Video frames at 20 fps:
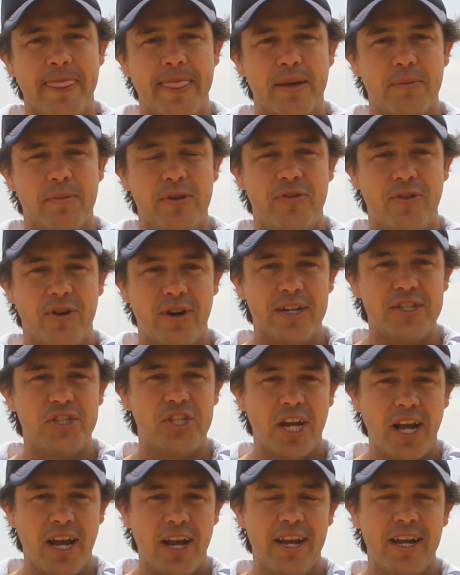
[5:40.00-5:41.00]
we tried
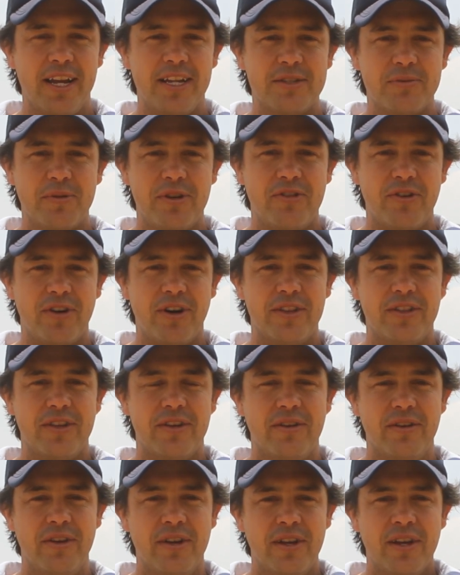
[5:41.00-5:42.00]
chains, we tried
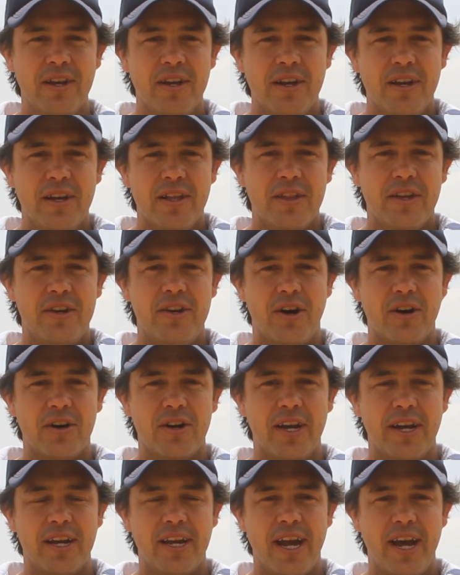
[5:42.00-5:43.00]
the dog
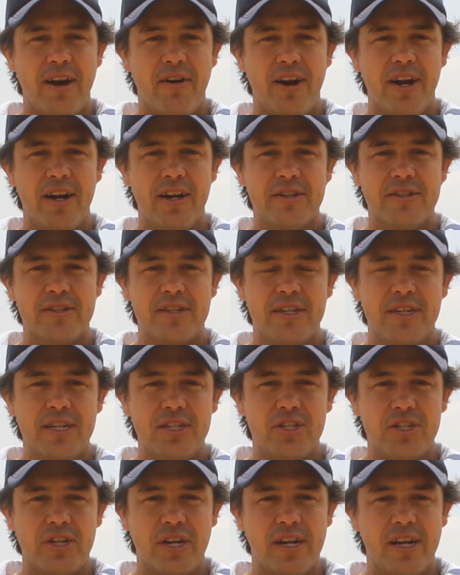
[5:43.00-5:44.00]
leg harrows, the
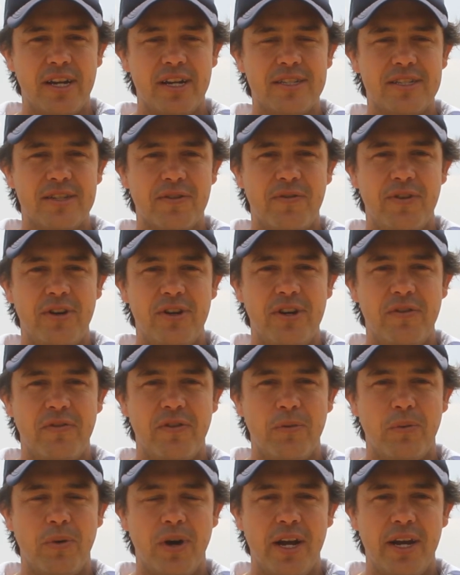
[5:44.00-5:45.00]
disc chains, a few
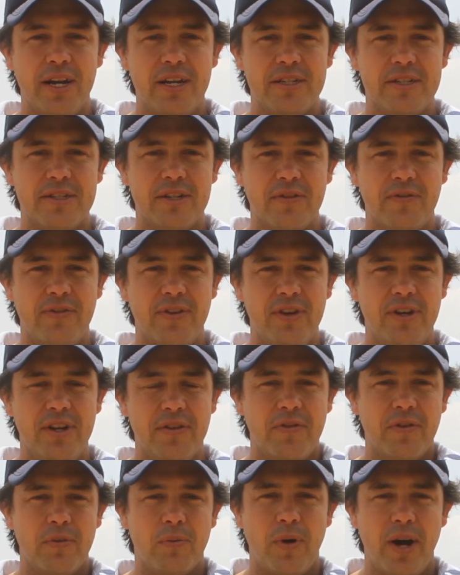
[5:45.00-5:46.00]
different ways and a few
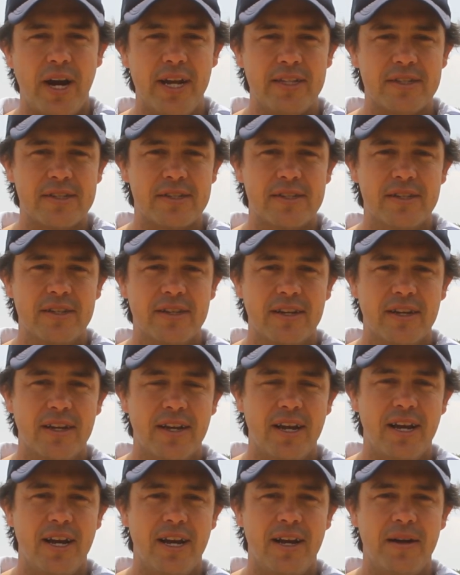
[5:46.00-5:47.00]
different weights,
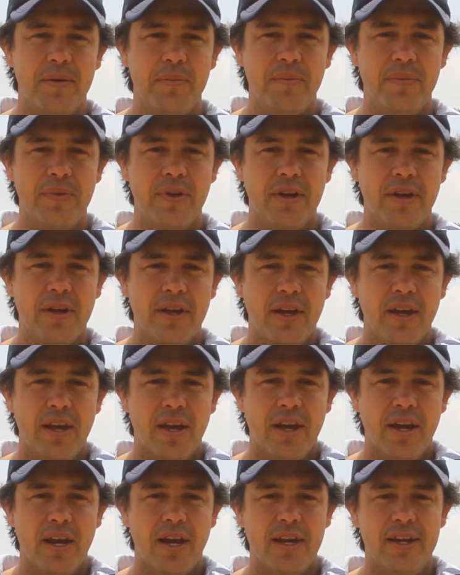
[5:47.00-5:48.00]

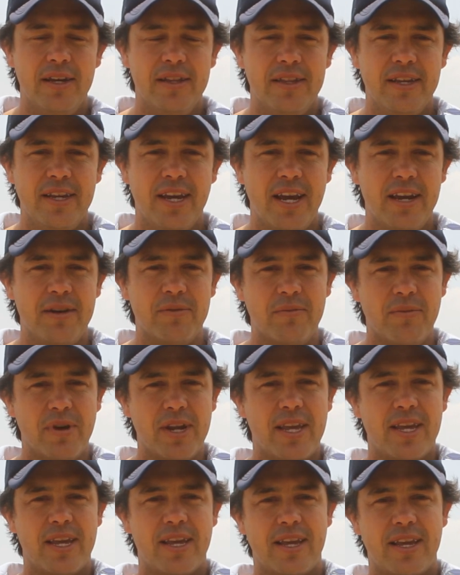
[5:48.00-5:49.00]
and in the end
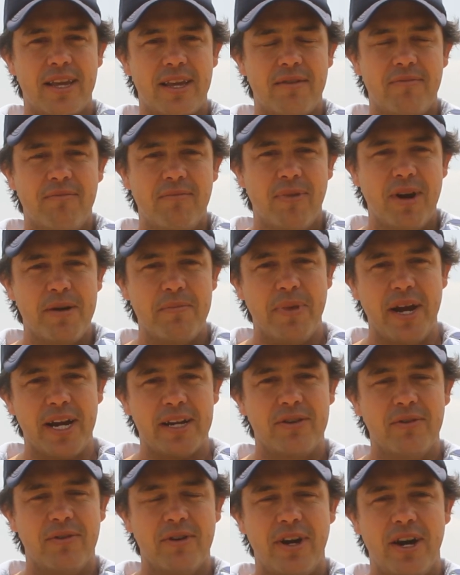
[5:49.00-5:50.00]
we went
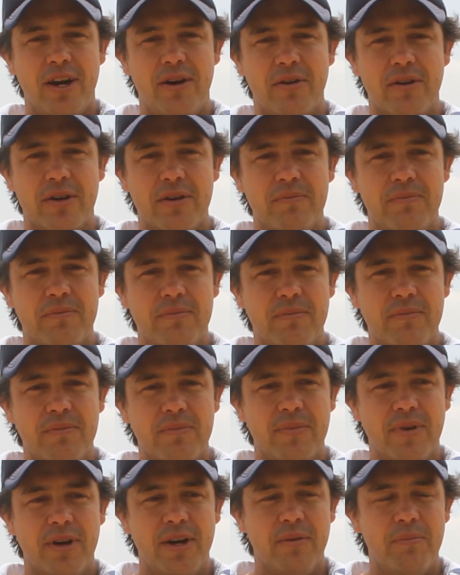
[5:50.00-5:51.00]
back to an older,
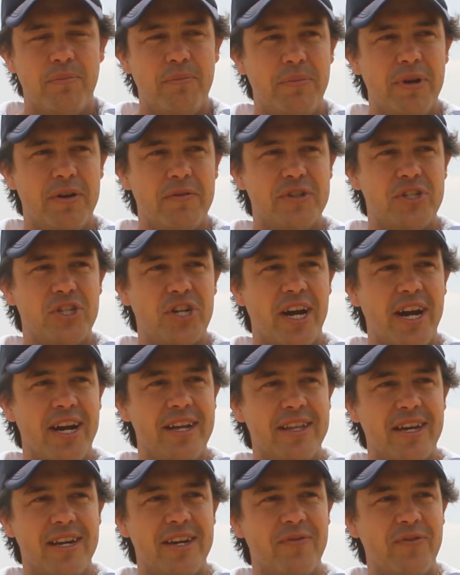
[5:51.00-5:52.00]
a bit of a
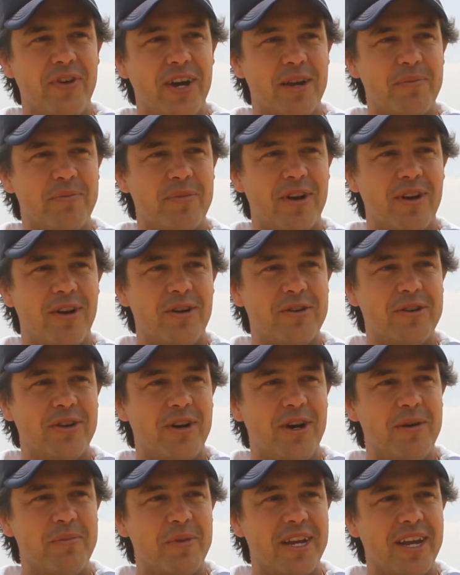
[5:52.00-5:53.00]
chain they developed a long
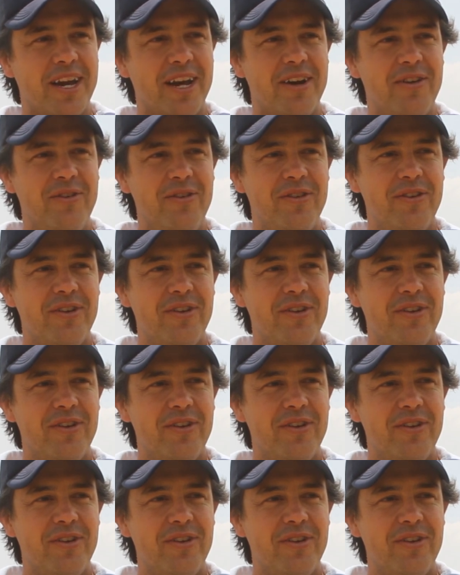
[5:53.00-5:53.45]
time ago,